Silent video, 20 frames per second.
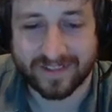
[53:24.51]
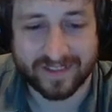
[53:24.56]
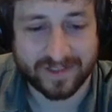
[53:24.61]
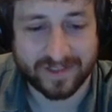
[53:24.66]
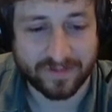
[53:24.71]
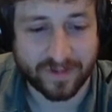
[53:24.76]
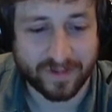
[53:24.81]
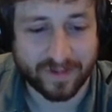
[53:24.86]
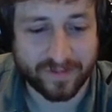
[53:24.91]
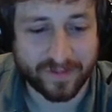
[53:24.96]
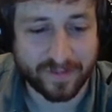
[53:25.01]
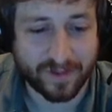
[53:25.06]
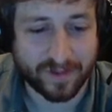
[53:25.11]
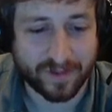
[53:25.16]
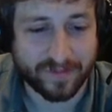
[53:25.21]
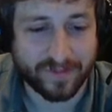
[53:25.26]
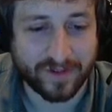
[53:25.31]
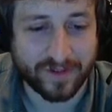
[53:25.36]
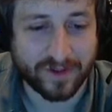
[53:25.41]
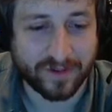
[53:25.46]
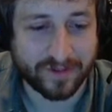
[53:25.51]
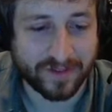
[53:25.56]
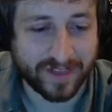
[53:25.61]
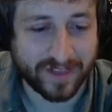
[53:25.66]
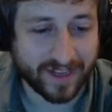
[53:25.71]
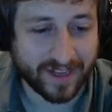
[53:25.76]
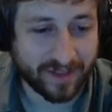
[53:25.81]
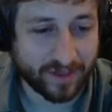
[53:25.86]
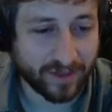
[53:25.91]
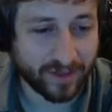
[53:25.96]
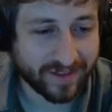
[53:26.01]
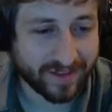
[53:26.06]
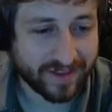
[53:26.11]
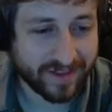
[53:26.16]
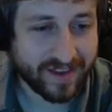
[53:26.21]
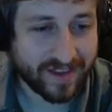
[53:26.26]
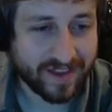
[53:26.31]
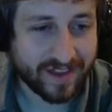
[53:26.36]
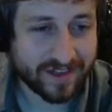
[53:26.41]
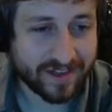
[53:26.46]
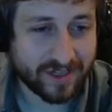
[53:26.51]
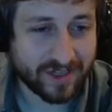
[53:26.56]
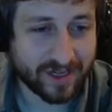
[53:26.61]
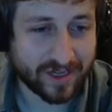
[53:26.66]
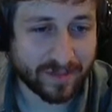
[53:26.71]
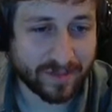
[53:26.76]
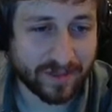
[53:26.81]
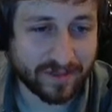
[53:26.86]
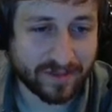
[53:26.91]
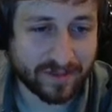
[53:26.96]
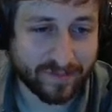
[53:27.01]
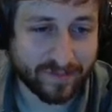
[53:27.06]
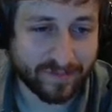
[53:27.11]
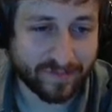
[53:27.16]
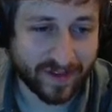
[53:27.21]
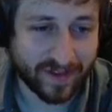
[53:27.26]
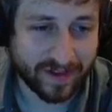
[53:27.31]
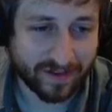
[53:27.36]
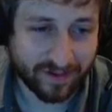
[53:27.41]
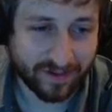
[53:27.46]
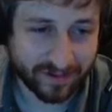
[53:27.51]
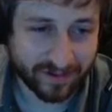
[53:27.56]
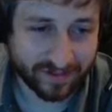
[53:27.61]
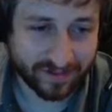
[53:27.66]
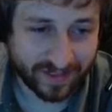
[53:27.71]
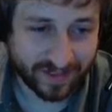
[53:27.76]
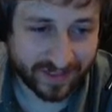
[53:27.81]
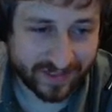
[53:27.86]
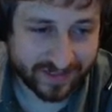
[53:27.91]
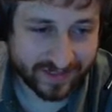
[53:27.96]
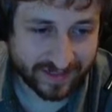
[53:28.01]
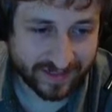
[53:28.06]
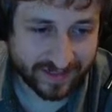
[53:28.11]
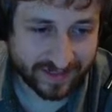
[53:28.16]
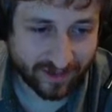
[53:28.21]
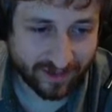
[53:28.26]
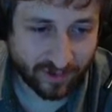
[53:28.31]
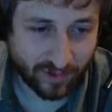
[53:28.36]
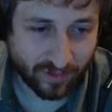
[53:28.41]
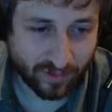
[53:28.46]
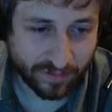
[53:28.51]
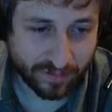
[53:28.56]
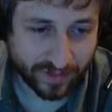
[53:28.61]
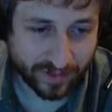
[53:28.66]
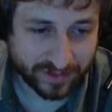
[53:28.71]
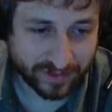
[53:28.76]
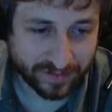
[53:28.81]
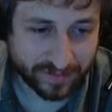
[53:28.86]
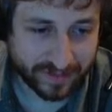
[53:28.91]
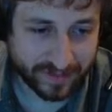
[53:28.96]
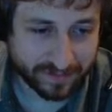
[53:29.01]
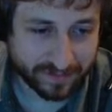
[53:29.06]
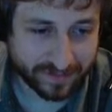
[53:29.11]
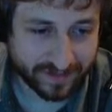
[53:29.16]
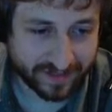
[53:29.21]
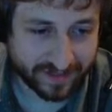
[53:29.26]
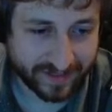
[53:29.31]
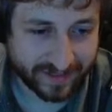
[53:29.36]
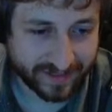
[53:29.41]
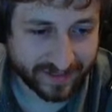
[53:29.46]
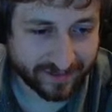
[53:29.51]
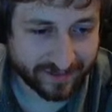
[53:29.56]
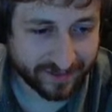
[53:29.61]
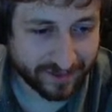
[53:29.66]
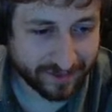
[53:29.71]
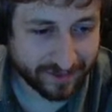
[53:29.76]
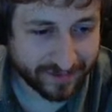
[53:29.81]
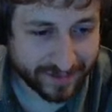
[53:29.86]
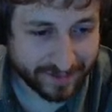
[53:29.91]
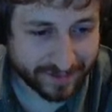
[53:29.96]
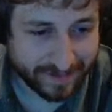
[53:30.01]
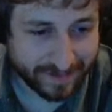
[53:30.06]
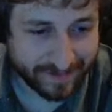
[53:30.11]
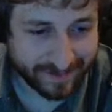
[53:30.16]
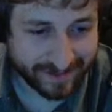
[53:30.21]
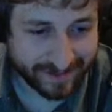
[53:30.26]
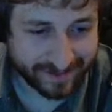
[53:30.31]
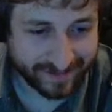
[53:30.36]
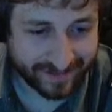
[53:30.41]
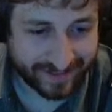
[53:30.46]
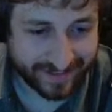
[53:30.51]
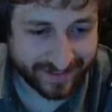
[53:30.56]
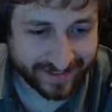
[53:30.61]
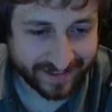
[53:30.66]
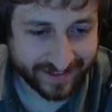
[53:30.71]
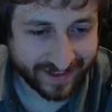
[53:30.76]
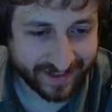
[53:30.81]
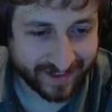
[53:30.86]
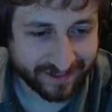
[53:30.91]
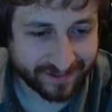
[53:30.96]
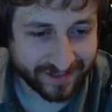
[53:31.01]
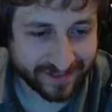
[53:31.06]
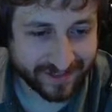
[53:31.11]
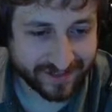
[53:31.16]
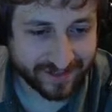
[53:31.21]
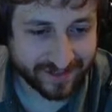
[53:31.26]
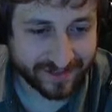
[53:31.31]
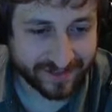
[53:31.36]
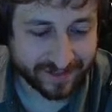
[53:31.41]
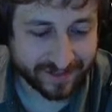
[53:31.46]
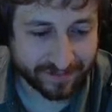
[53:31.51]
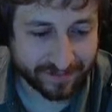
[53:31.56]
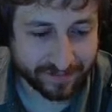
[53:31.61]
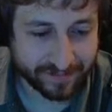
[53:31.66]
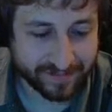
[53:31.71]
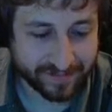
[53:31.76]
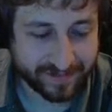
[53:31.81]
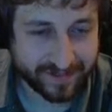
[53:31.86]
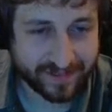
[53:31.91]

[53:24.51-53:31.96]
It's one from her phone. Yeah, look, Gw2 fan art likes it. A whole bunch of people like it. Look at all these people that like it. Alu, that's awesome.